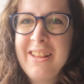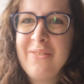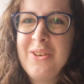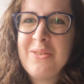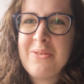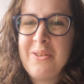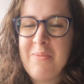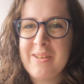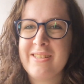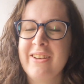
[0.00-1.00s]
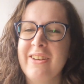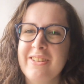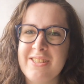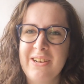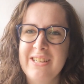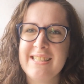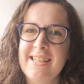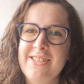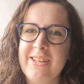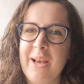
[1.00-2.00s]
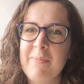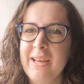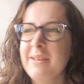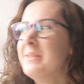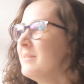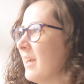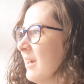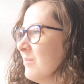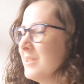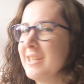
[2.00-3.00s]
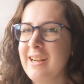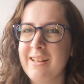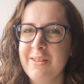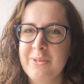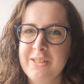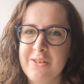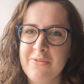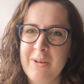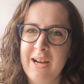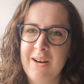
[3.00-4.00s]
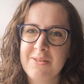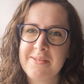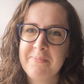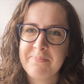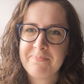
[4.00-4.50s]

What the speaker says: The views would not be so good. So instead you get me sat in the window of my house.